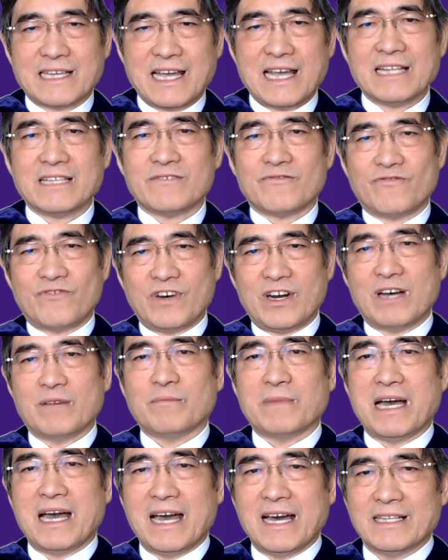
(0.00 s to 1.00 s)
get
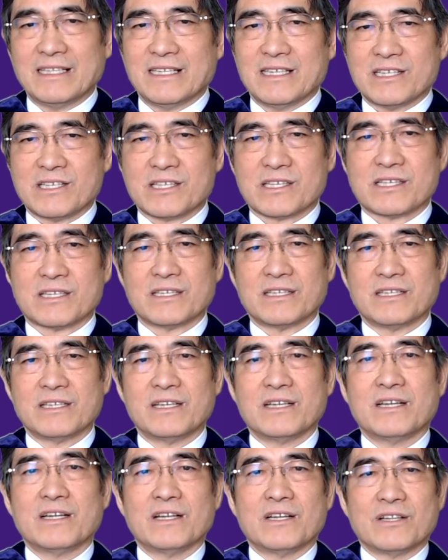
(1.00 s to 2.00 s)
from others
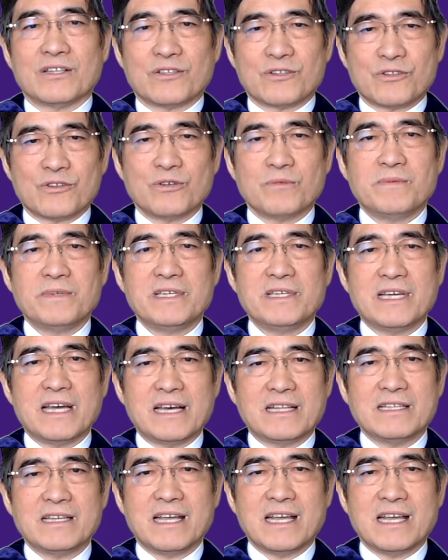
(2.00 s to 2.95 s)
to be an